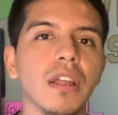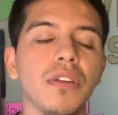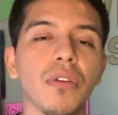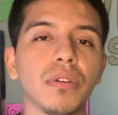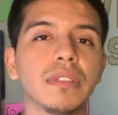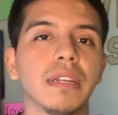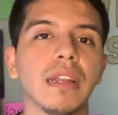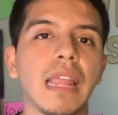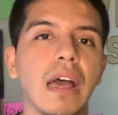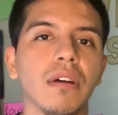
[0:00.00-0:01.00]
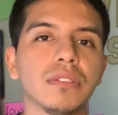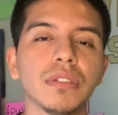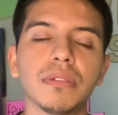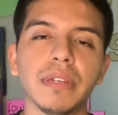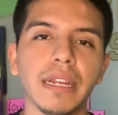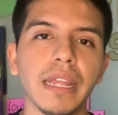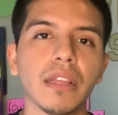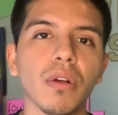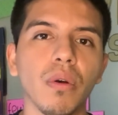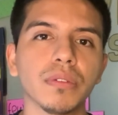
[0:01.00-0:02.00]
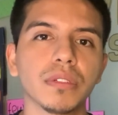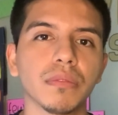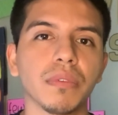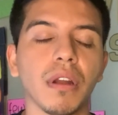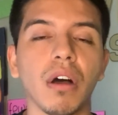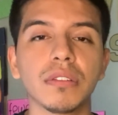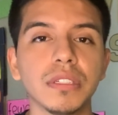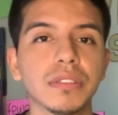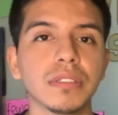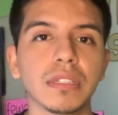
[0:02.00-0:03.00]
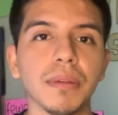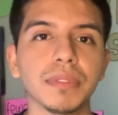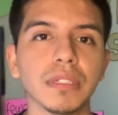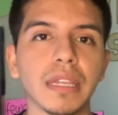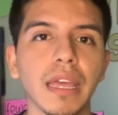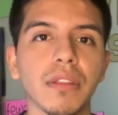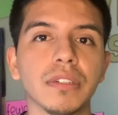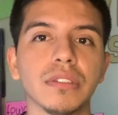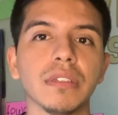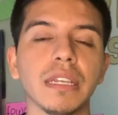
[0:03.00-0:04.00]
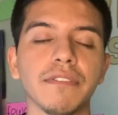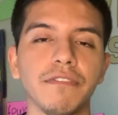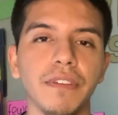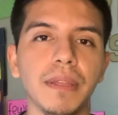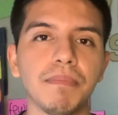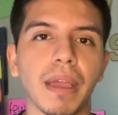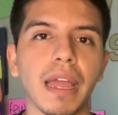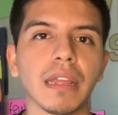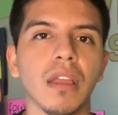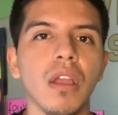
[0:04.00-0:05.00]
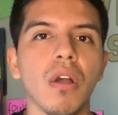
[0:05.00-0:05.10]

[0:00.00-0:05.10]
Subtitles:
nor did it allow to create a culture where all teachers come together to give feedback